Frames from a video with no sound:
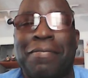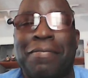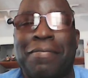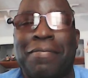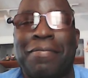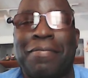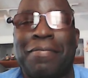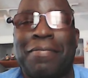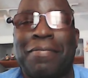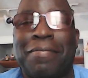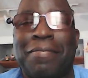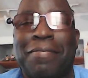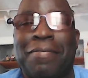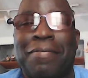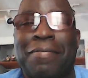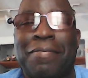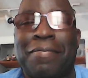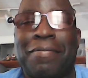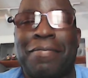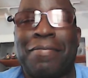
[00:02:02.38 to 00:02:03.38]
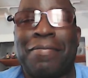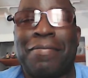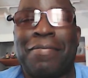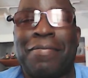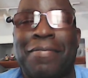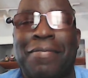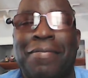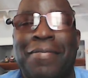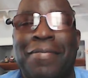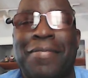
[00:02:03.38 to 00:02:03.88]

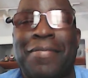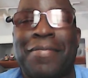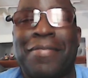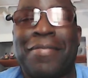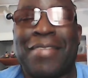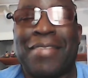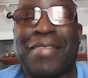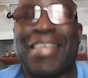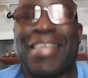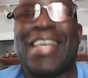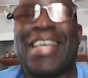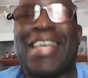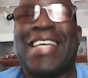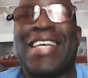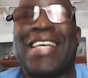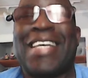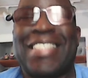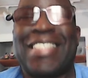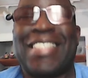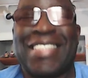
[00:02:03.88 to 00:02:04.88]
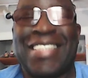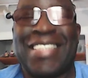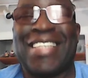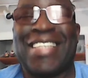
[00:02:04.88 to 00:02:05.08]
(silent)